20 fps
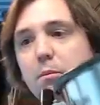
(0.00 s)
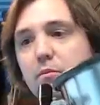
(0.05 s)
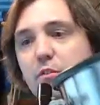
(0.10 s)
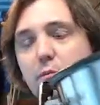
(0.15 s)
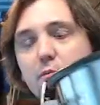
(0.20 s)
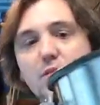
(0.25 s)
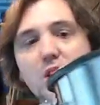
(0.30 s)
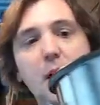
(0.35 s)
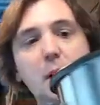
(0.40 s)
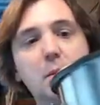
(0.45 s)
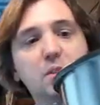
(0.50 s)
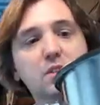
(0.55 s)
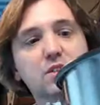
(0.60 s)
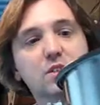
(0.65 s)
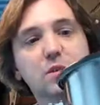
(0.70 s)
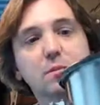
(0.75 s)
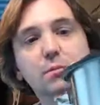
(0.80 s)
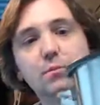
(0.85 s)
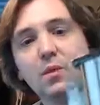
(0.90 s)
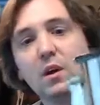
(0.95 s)
from
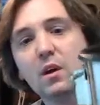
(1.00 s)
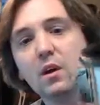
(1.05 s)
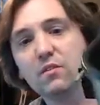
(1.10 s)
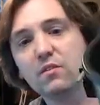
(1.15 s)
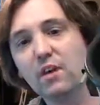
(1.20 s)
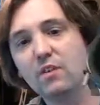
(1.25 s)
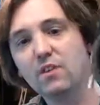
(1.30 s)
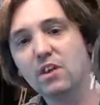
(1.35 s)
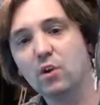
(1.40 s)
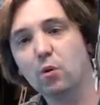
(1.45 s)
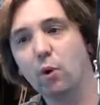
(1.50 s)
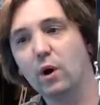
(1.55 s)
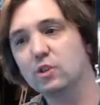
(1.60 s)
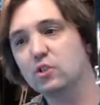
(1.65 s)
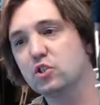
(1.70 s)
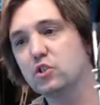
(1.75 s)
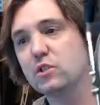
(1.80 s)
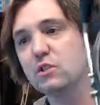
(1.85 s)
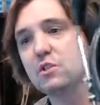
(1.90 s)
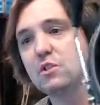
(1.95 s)
Tomlinson. If you have any
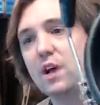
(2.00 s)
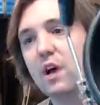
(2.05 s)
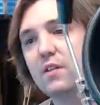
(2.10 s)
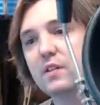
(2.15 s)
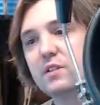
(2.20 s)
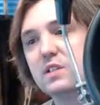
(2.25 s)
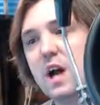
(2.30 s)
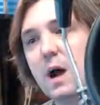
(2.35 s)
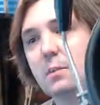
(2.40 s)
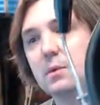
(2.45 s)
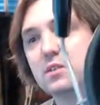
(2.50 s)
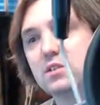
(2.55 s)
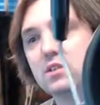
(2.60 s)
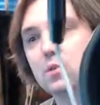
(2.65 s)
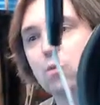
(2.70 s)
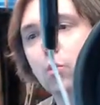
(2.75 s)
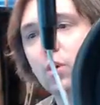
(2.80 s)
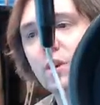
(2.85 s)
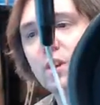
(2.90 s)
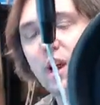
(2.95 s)
questions on the
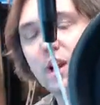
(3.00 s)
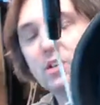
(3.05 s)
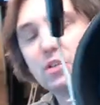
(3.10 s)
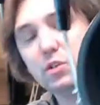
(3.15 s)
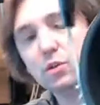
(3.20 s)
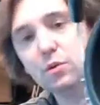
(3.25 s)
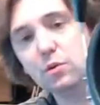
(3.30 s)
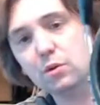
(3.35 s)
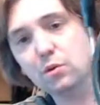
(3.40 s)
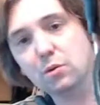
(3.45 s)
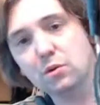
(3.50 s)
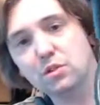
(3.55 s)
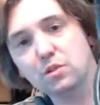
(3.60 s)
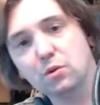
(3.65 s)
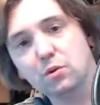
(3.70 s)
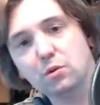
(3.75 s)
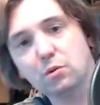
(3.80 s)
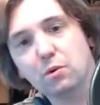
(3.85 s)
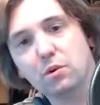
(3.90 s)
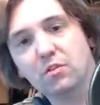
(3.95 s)
Tomlinson one nine two three two
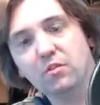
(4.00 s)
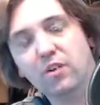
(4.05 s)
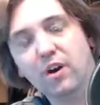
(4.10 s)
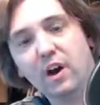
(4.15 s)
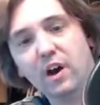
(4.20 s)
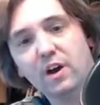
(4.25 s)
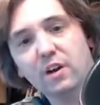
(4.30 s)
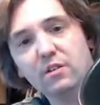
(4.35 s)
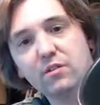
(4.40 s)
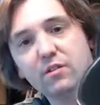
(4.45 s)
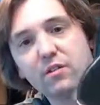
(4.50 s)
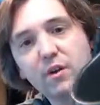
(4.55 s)
three five